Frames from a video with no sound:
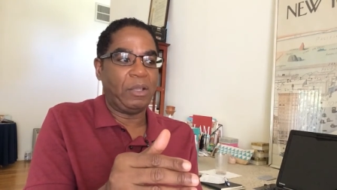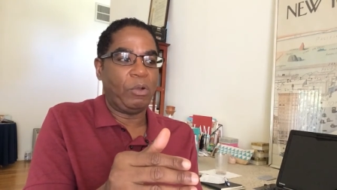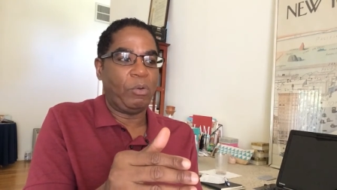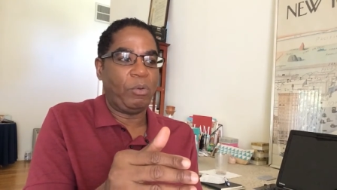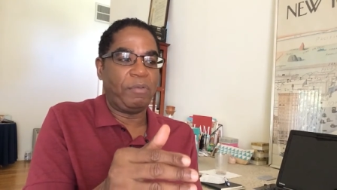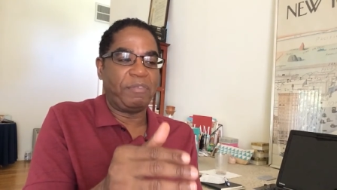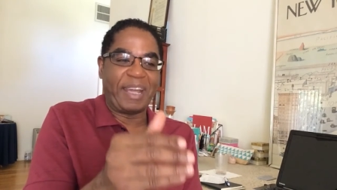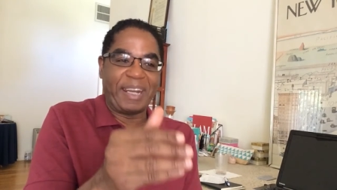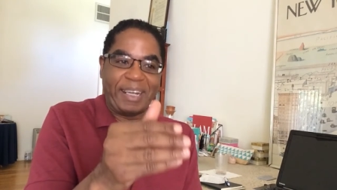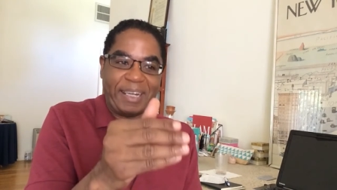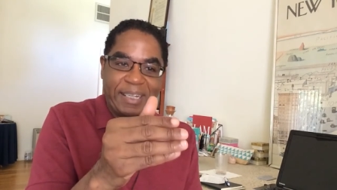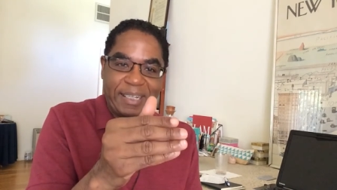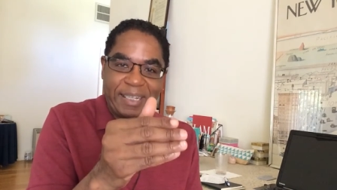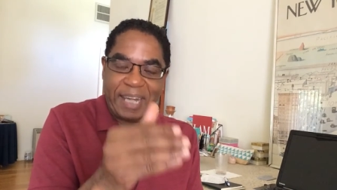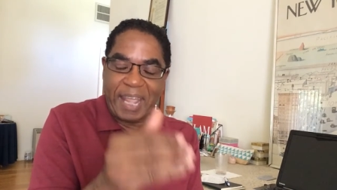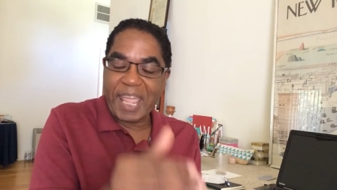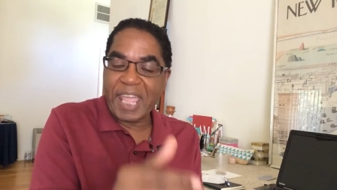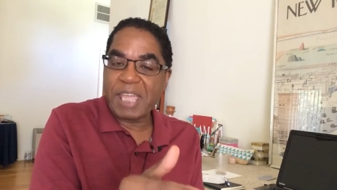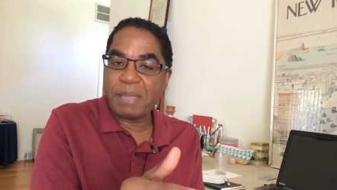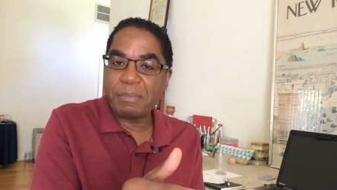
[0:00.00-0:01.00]
We've got a
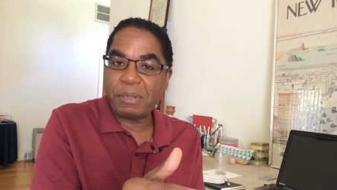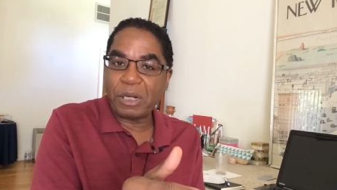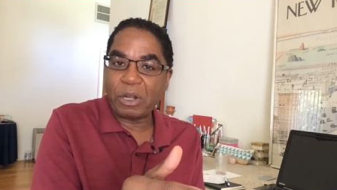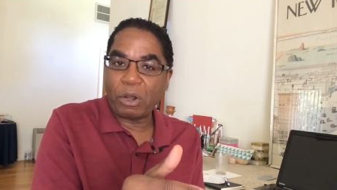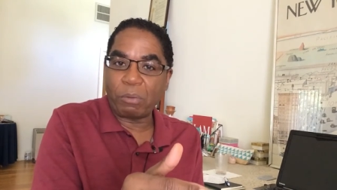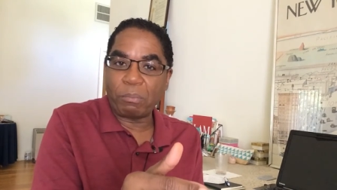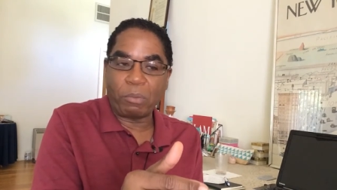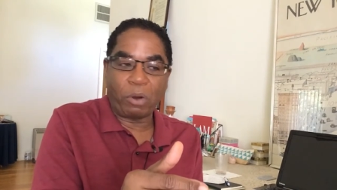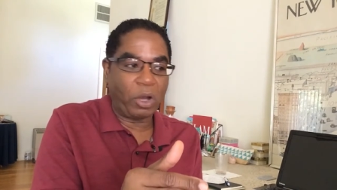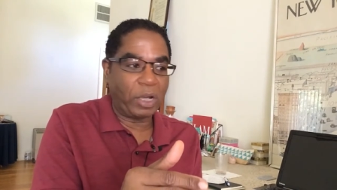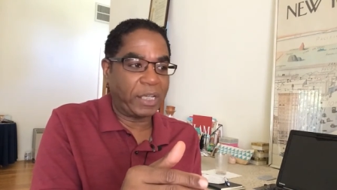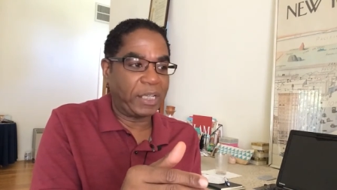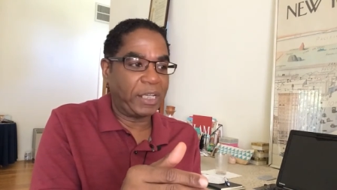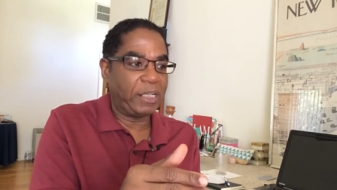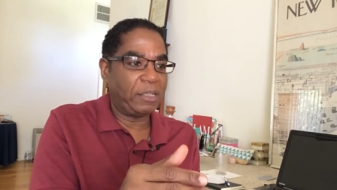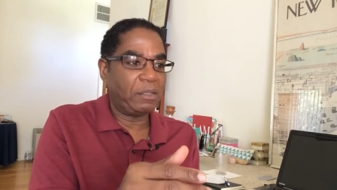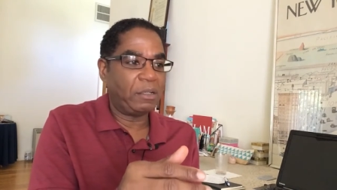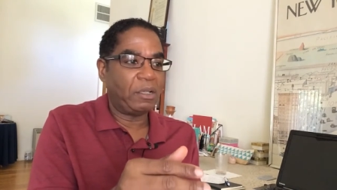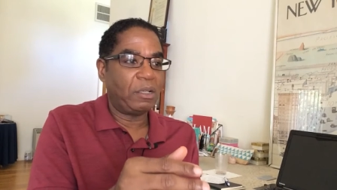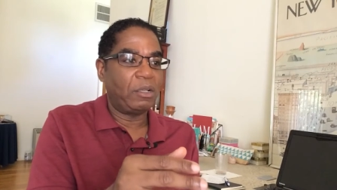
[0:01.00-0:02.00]
name in our
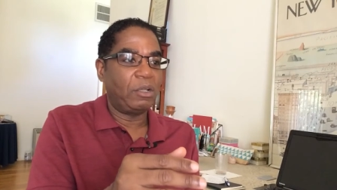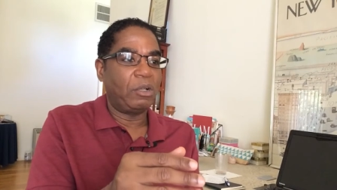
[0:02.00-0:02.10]
market.